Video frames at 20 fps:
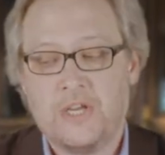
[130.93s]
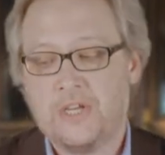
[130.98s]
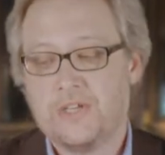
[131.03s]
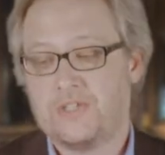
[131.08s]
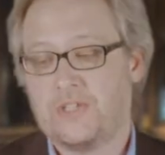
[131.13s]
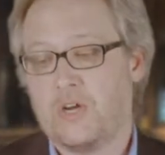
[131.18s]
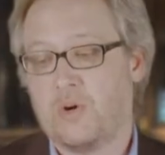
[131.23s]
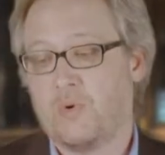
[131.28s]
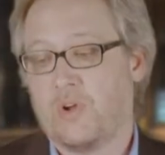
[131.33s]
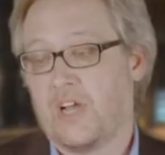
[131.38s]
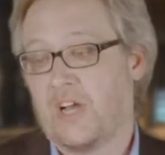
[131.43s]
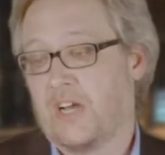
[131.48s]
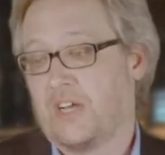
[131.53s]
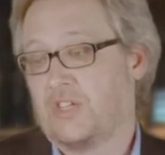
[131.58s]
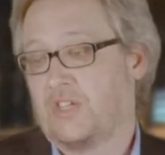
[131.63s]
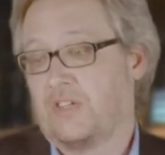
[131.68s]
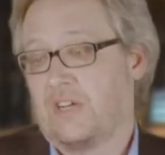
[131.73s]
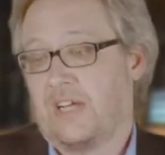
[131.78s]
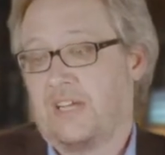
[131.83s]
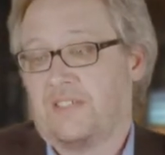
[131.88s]
So
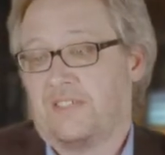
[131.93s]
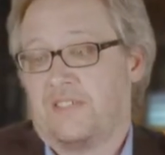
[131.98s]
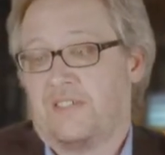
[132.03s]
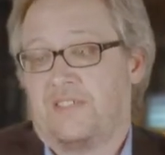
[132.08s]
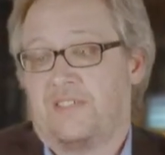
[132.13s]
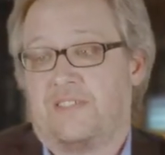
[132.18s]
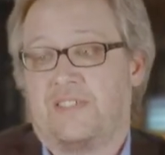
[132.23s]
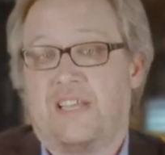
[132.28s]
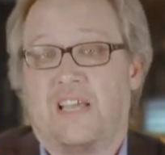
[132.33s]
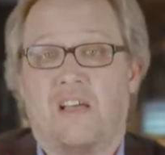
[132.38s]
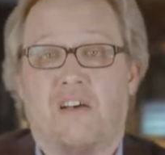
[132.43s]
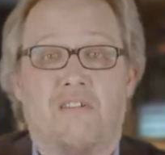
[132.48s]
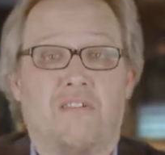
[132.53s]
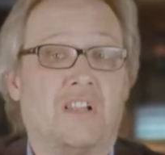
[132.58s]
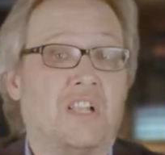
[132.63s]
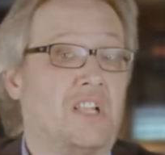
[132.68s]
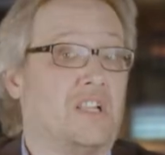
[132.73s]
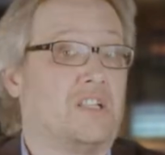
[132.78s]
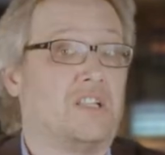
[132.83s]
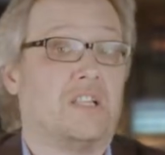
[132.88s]
contracts to sell
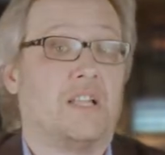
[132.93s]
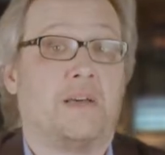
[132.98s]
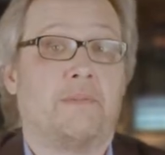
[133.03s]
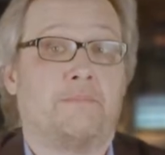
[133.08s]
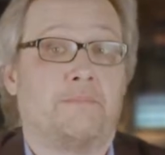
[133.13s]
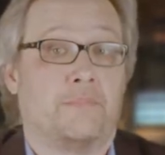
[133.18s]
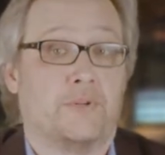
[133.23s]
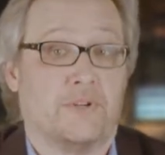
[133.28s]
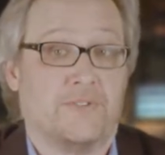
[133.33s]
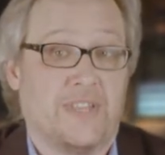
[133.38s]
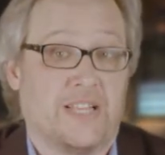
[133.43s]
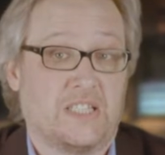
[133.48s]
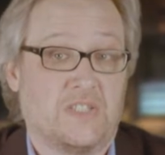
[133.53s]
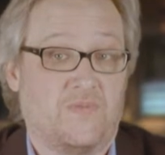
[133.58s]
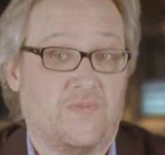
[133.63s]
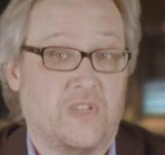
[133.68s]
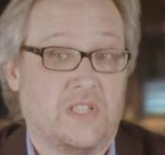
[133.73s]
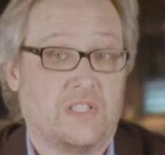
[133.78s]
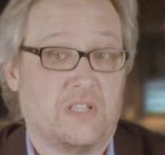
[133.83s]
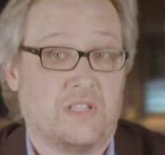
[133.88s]
lumber, that's
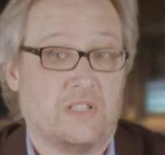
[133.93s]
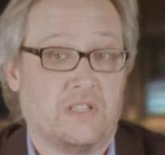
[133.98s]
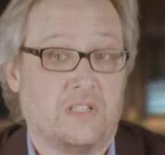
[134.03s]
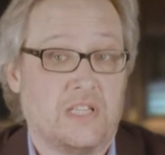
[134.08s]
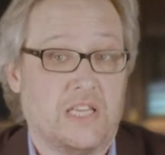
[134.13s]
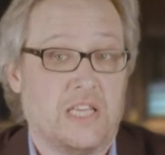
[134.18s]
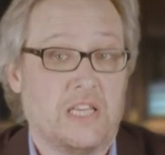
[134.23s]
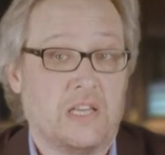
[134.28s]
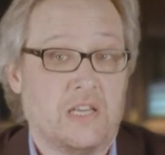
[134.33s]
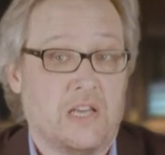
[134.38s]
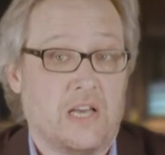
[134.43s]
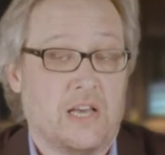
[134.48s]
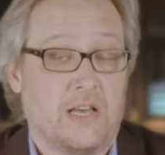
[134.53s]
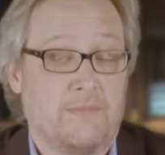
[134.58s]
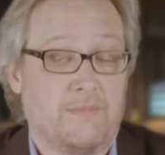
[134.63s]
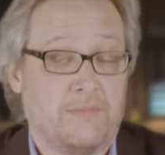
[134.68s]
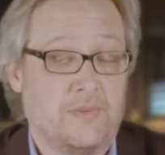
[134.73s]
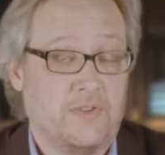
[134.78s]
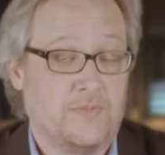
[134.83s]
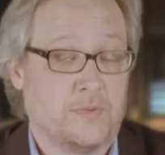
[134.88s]
physically
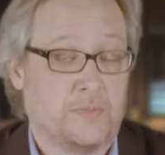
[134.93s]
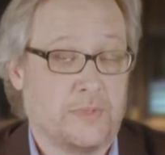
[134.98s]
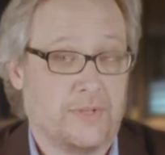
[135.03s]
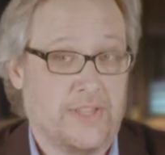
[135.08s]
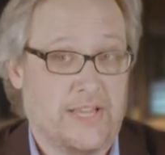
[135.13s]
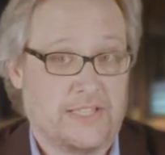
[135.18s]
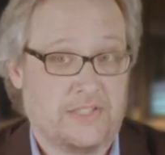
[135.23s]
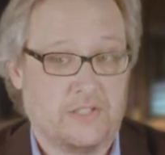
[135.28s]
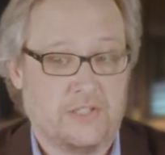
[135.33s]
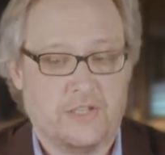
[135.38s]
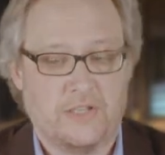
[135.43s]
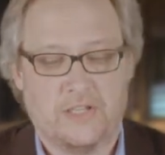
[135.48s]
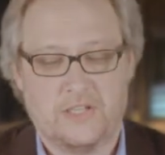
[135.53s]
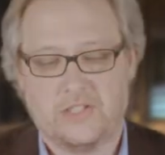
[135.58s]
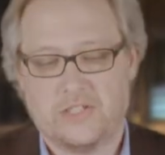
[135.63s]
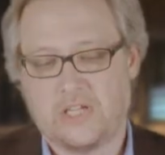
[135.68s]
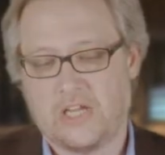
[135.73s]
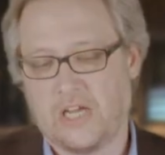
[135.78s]
movable, that's goods.